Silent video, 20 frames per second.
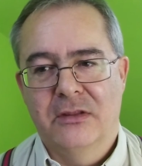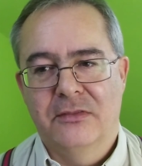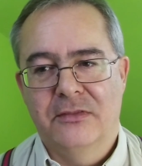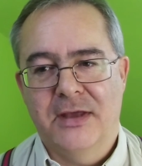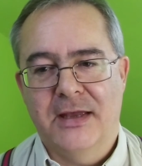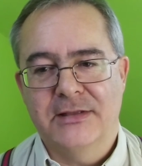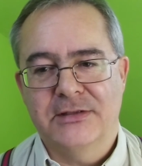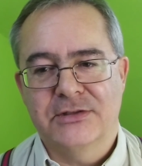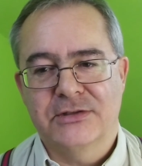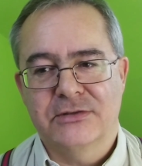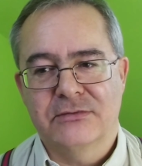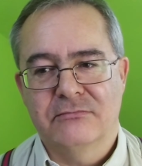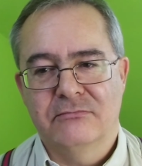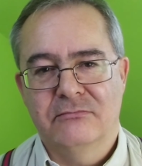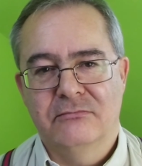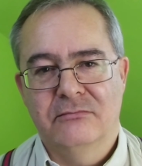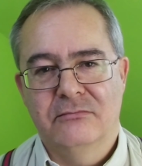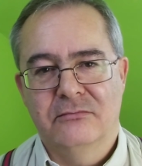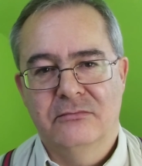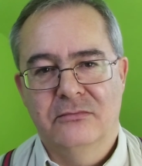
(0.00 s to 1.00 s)
That's
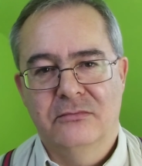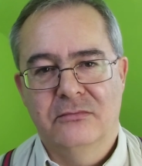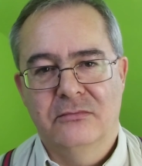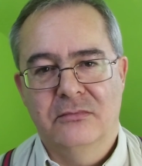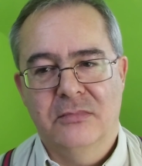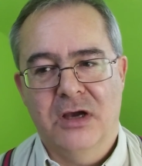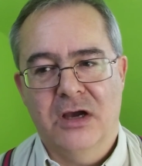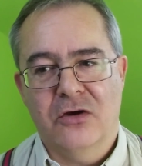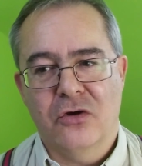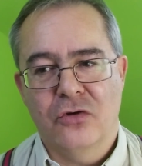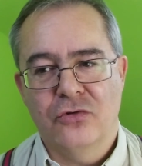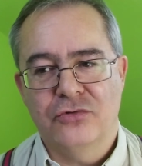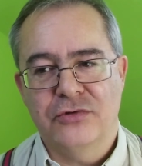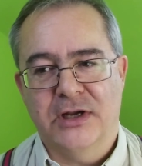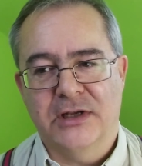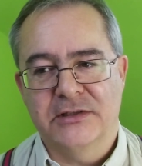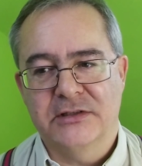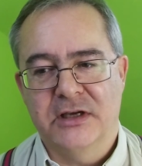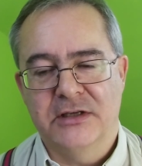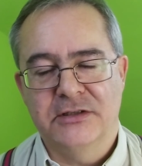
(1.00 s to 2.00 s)
a
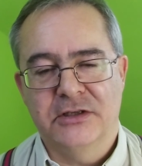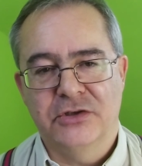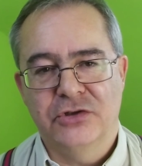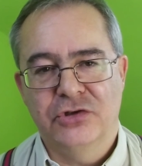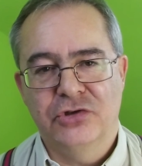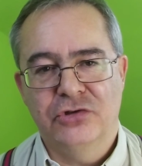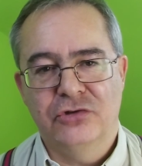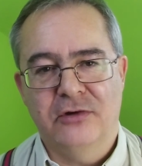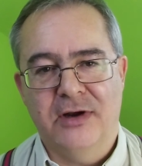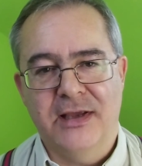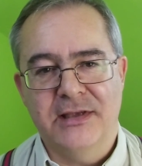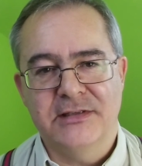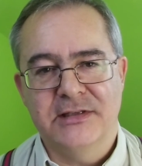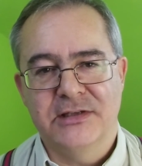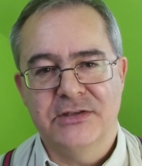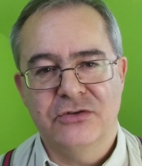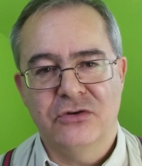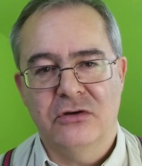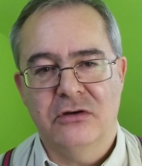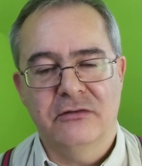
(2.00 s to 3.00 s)
contract signed under duress
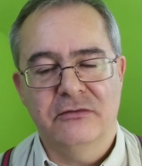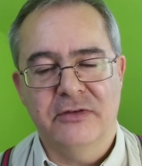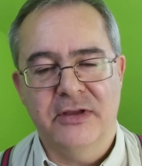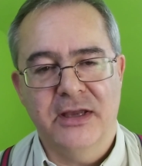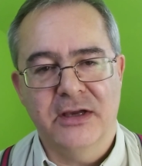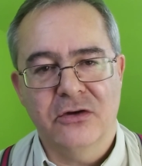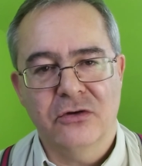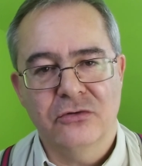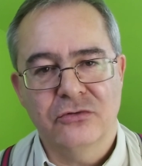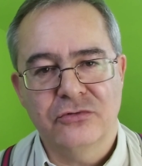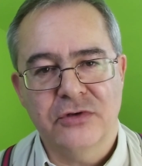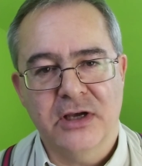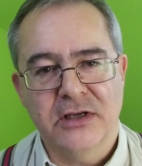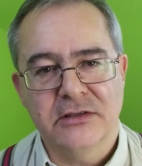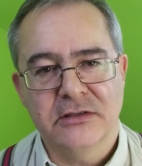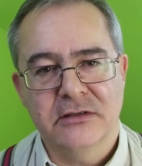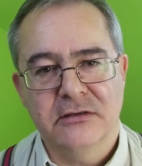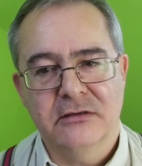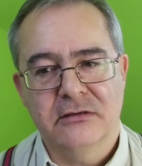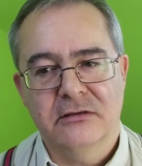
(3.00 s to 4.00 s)
is not a fair contract.